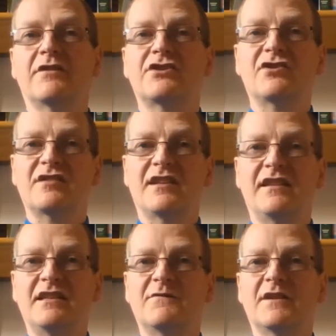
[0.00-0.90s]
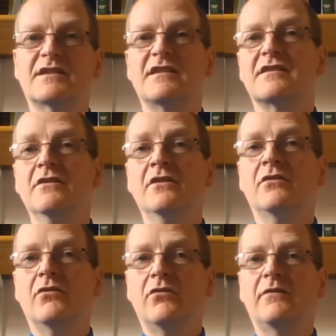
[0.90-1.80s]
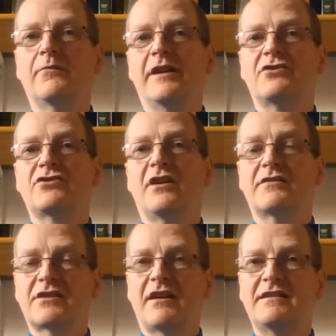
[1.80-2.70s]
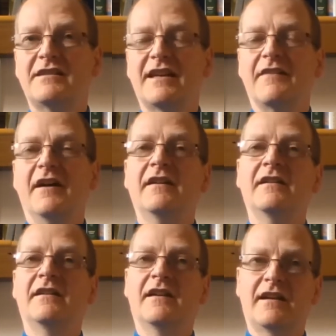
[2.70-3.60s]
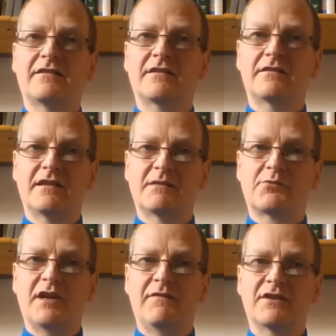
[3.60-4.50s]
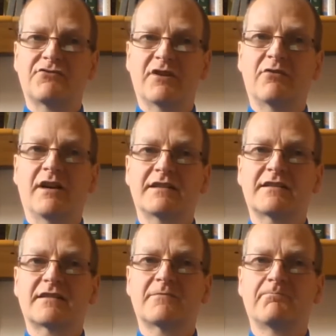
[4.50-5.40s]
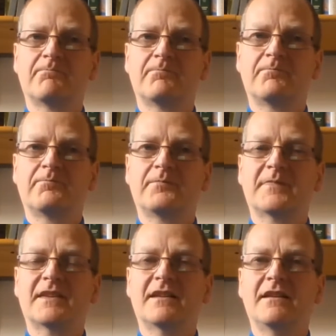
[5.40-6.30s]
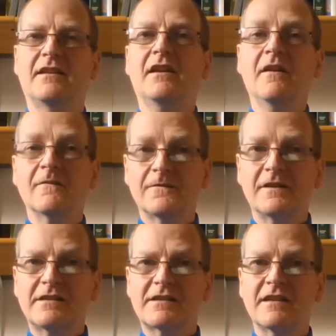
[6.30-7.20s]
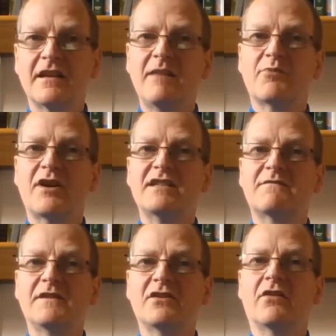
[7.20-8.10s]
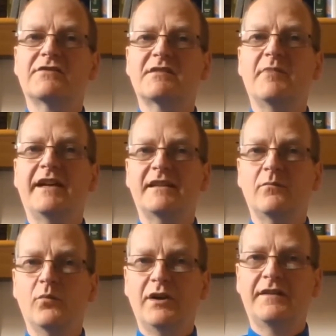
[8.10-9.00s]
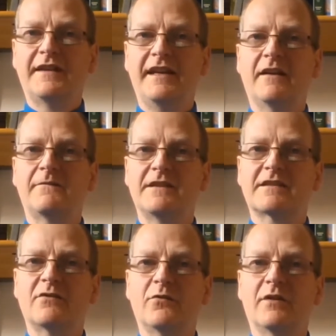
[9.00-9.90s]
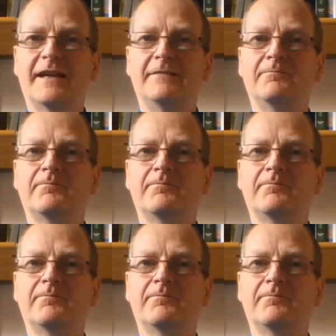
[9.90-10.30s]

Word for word: Christians in these verses, all of which are tied together and to his previous requests. First, he prays for God to make them worthy of his calling.